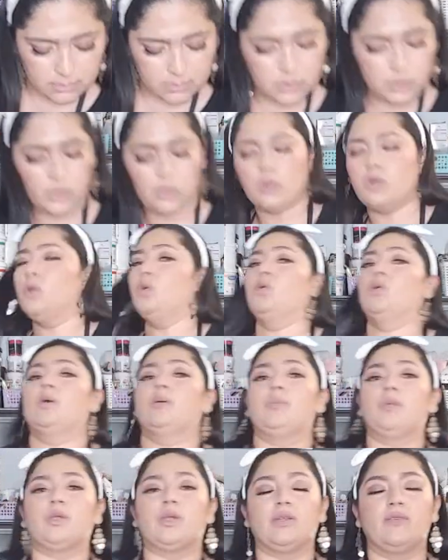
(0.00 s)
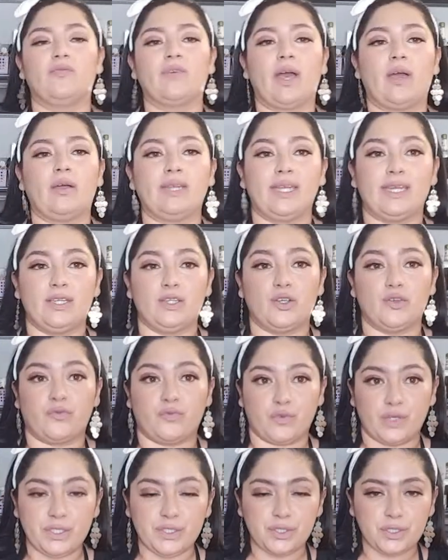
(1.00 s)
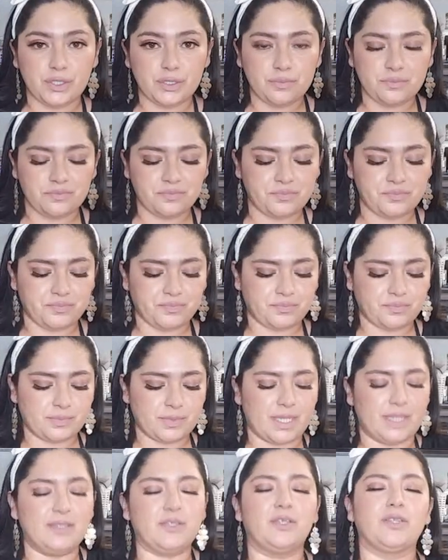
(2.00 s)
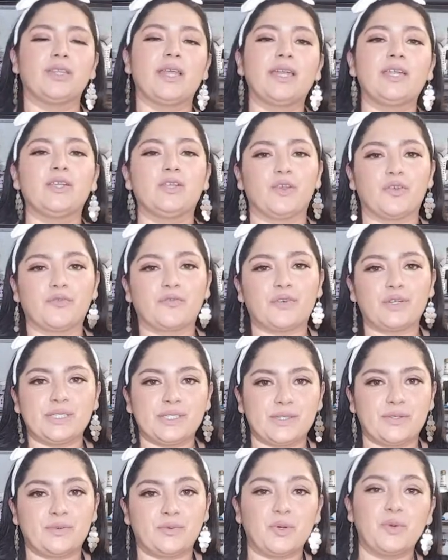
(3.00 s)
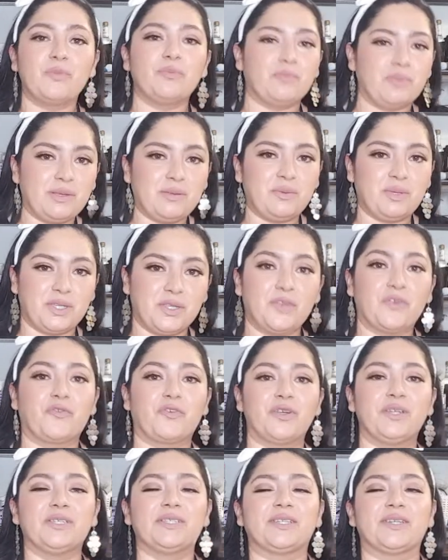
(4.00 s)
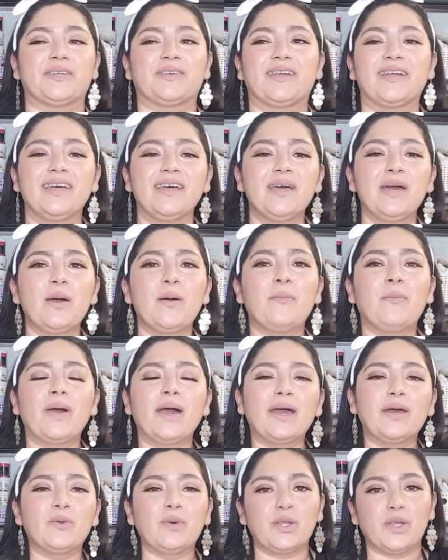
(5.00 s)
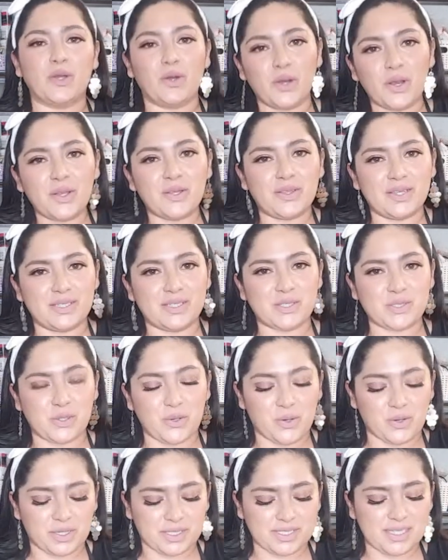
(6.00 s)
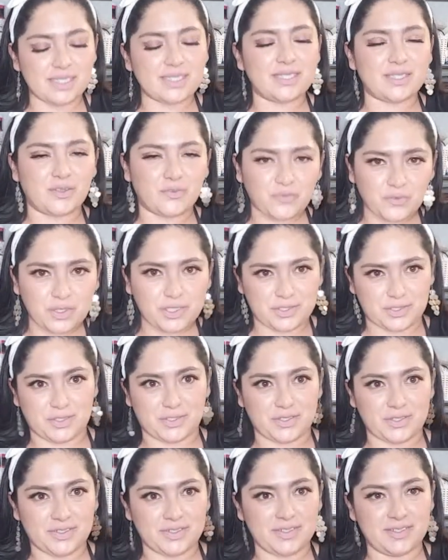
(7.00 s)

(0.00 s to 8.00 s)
So Cool Whip you can find in your freezer, and not in your freezer. Well, maybe in your freezer, but when you go to the stores, it's in the freezer.